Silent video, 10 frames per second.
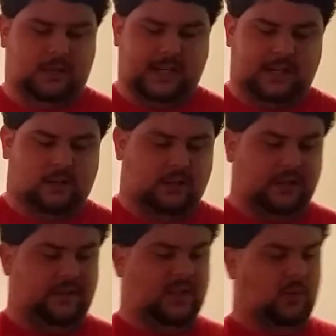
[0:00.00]

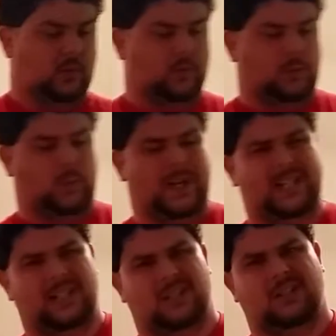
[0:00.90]
These ones were
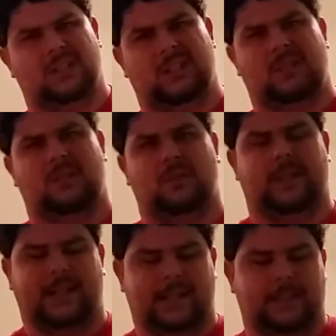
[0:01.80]
white
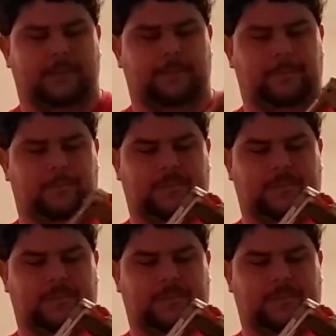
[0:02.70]
when I got them.